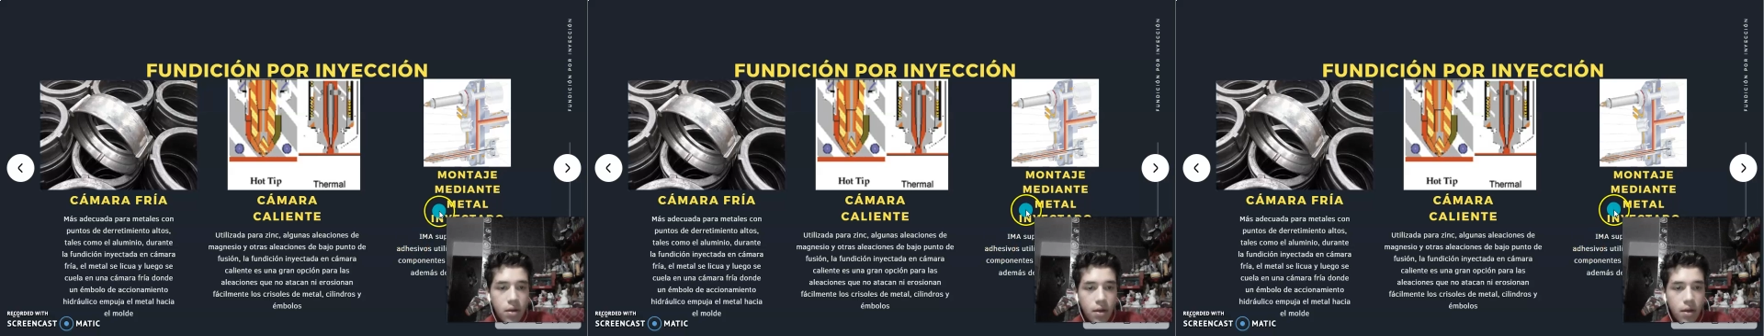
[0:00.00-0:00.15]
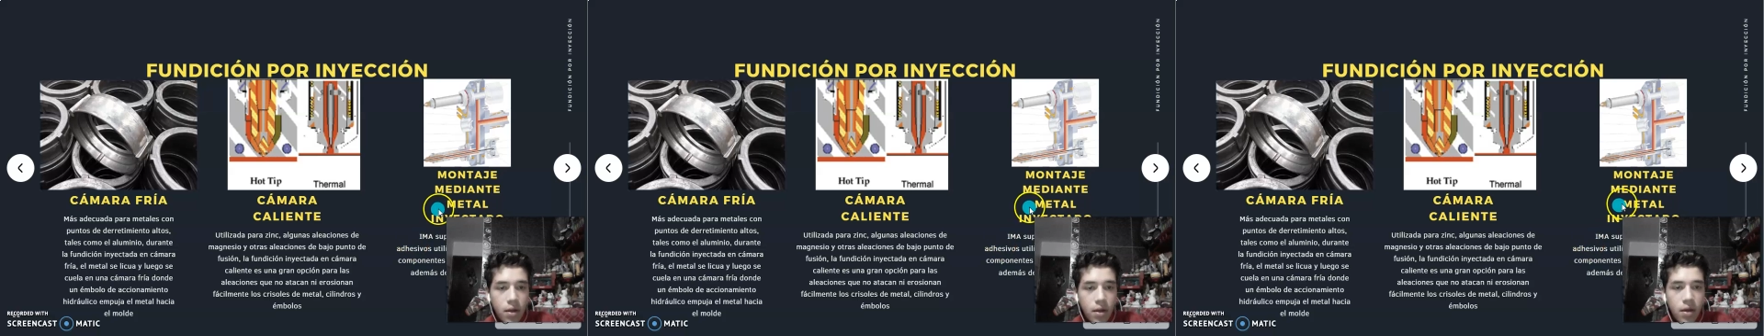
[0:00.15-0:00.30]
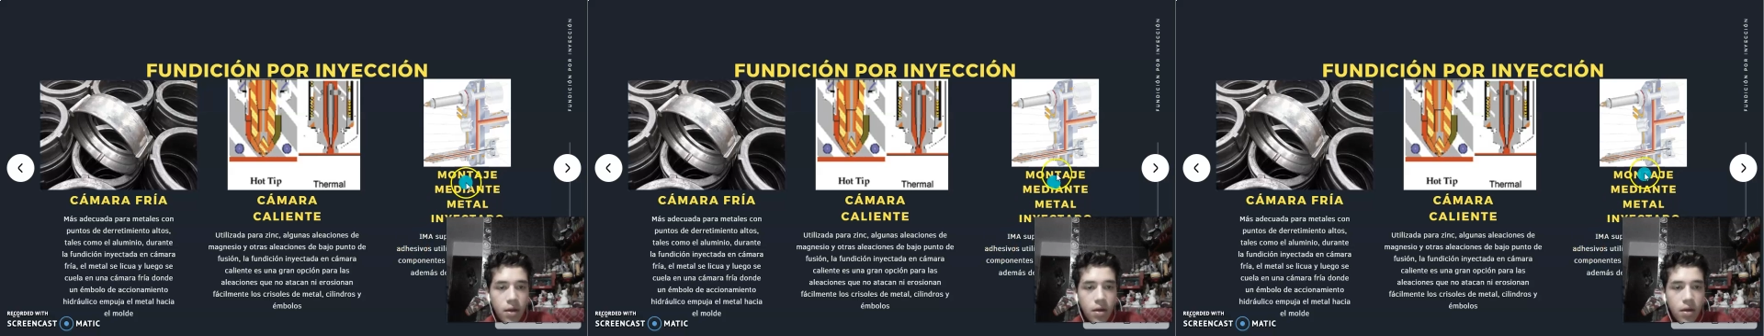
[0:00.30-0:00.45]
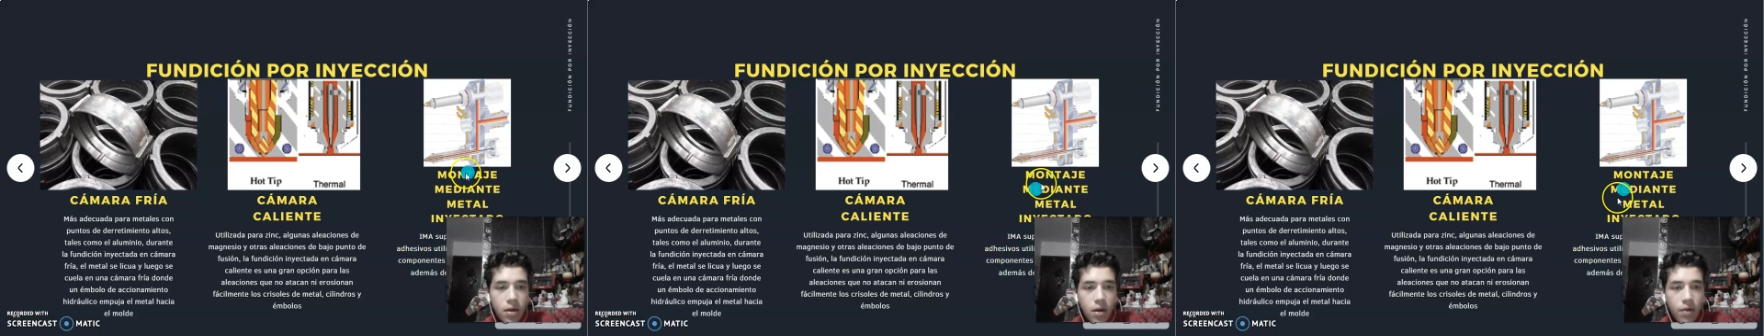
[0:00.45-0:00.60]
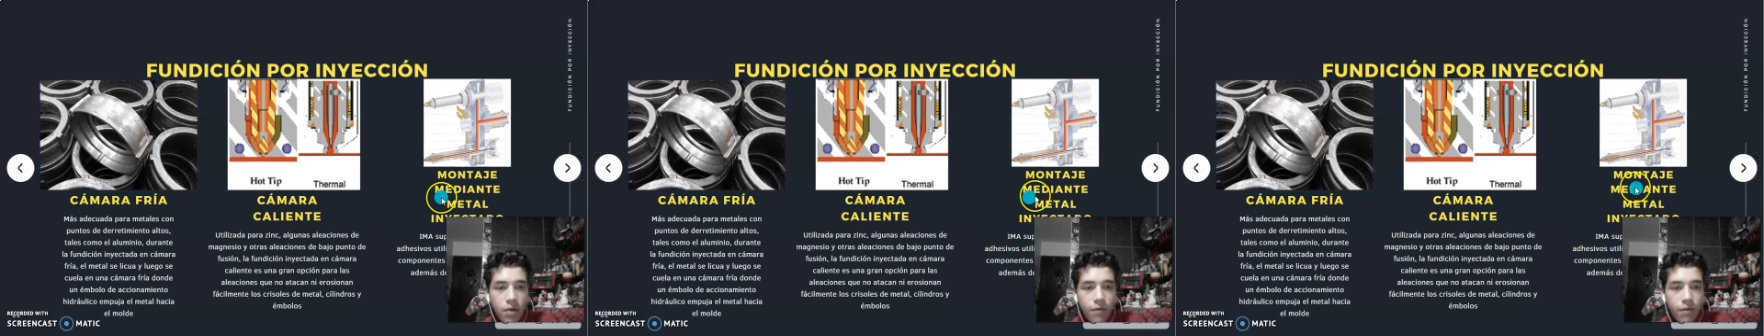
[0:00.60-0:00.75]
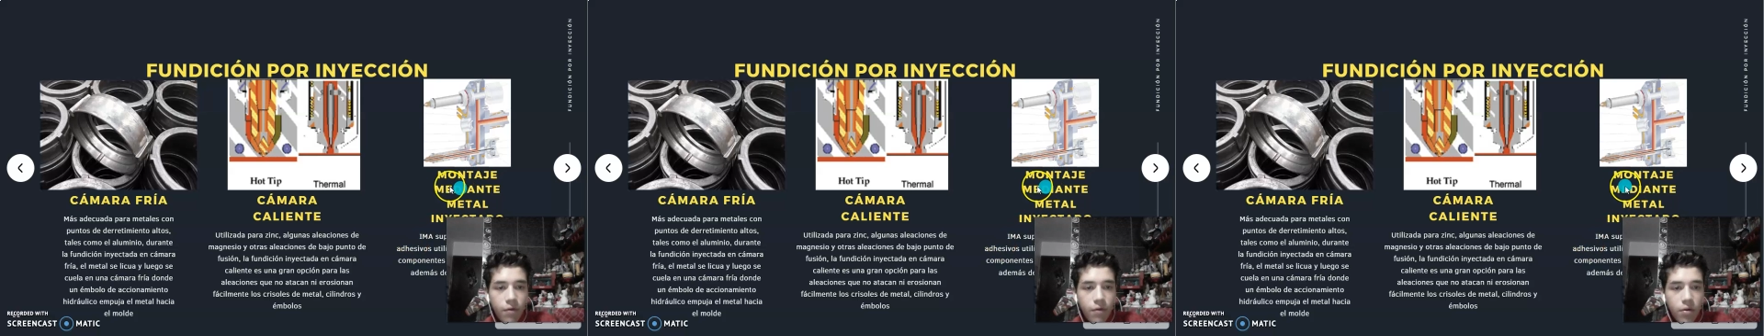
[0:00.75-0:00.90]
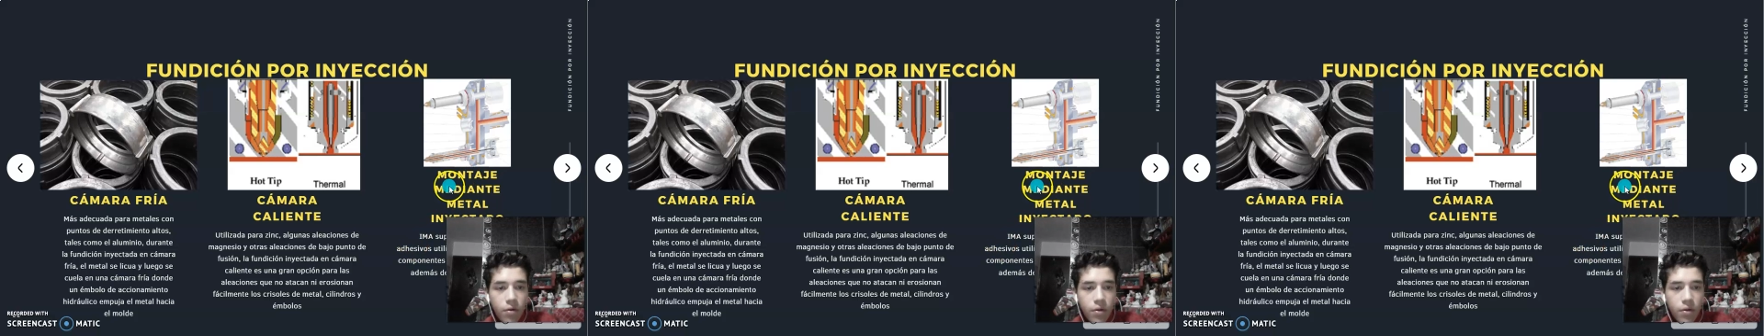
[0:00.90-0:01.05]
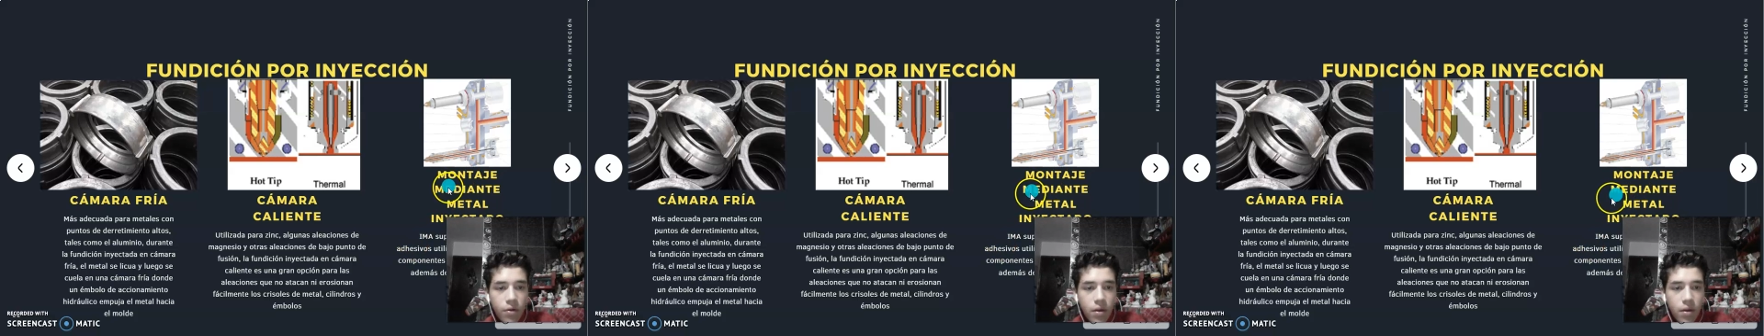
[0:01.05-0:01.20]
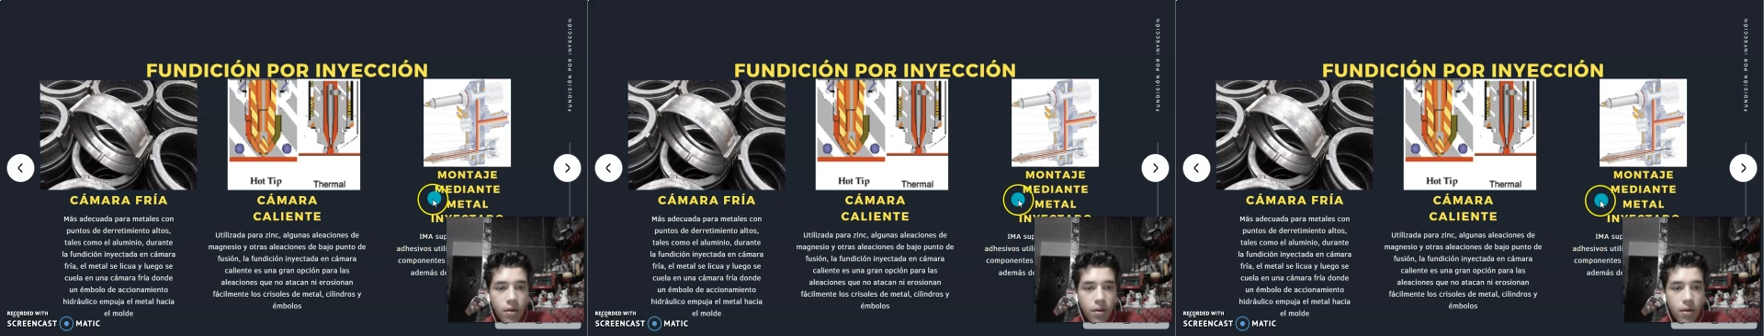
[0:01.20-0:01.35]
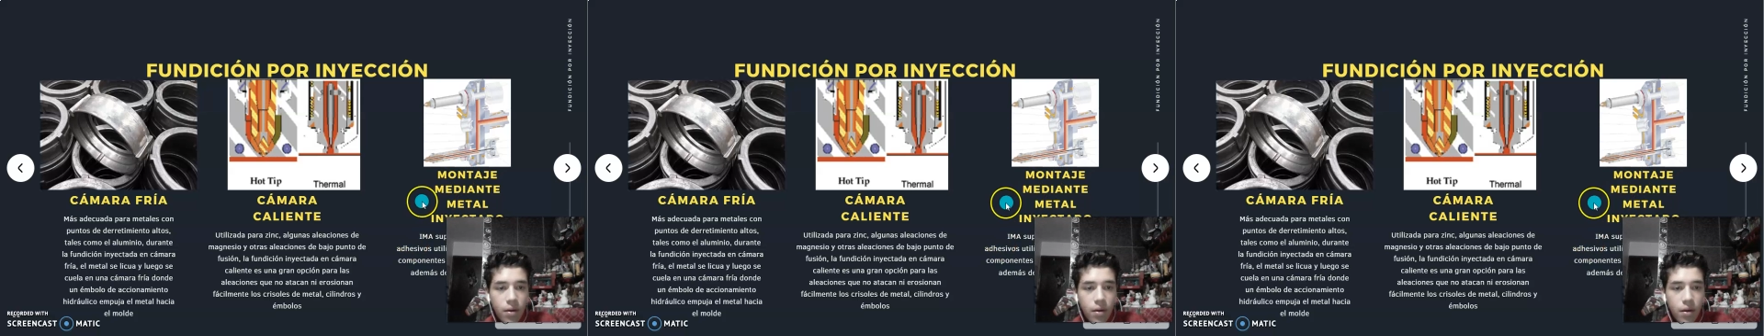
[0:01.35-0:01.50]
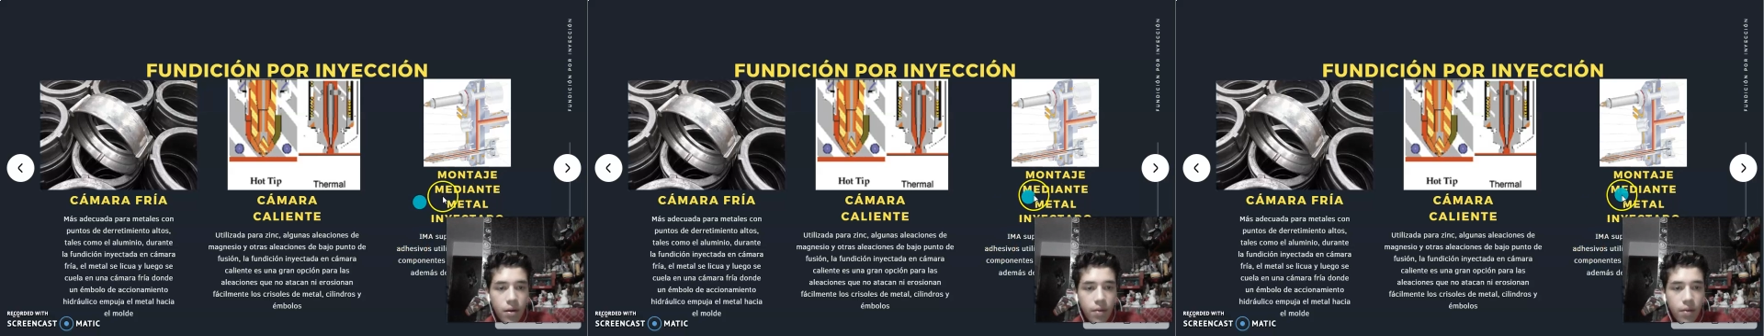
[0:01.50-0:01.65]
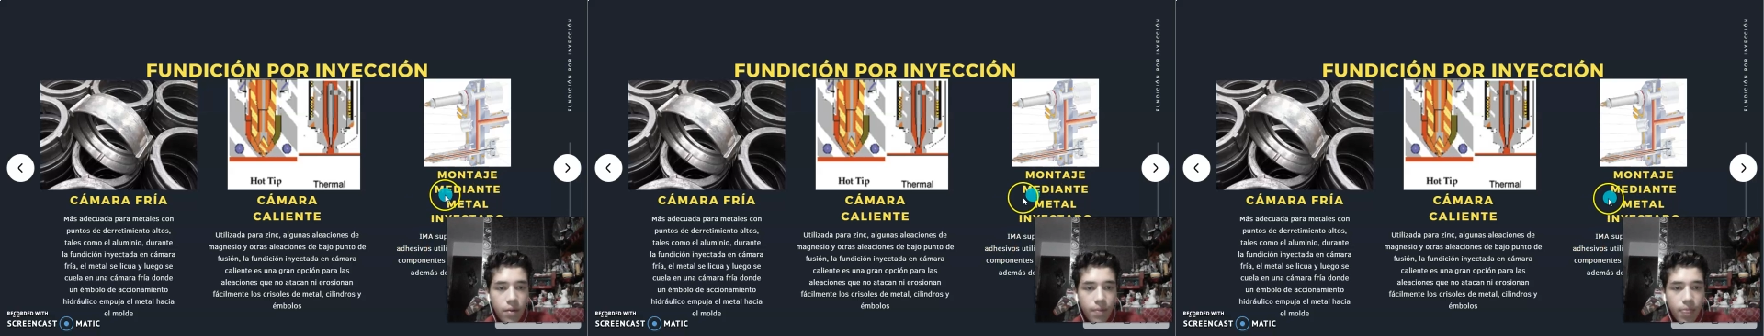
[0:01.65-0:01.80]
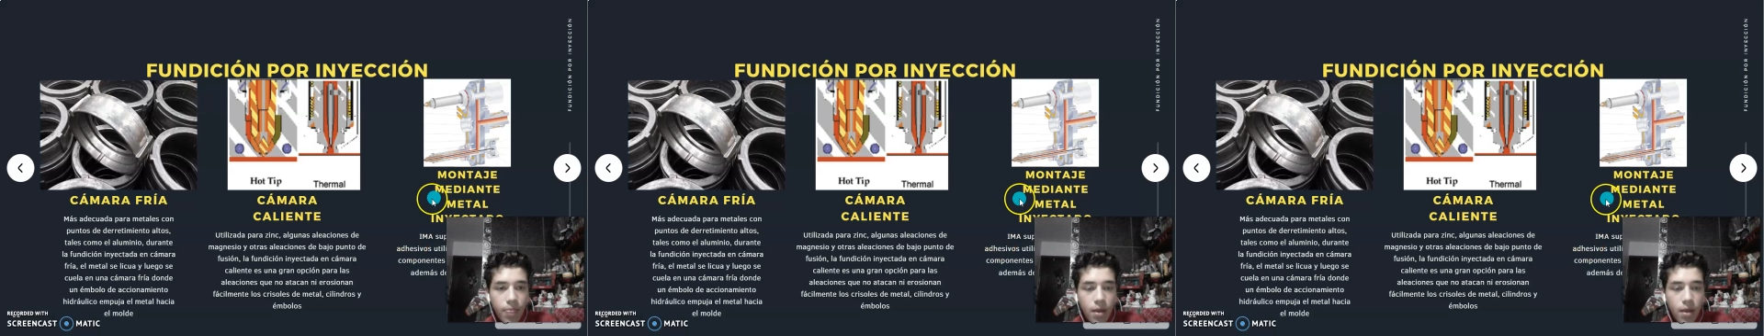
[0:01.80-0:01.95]
And for
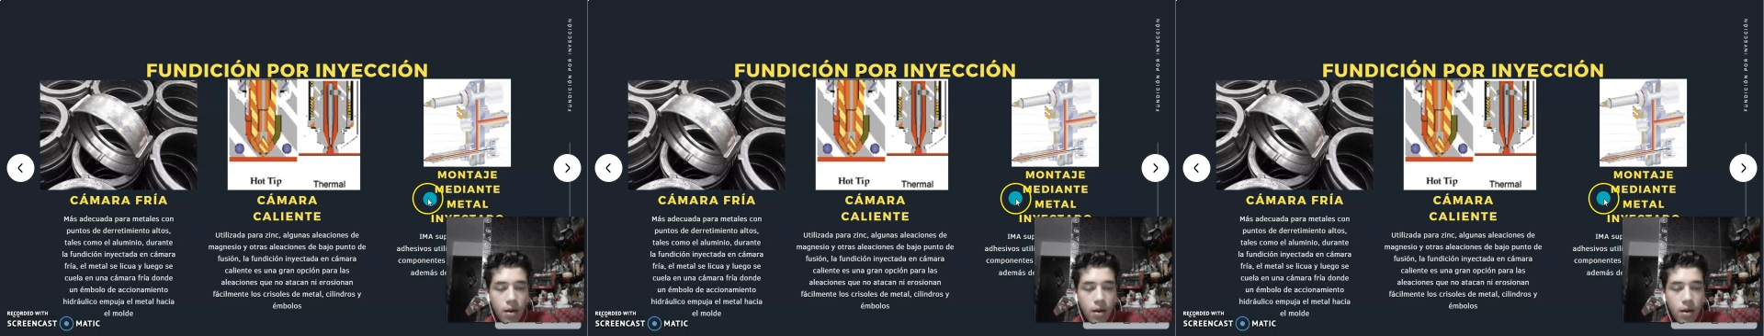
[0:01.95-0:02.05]
the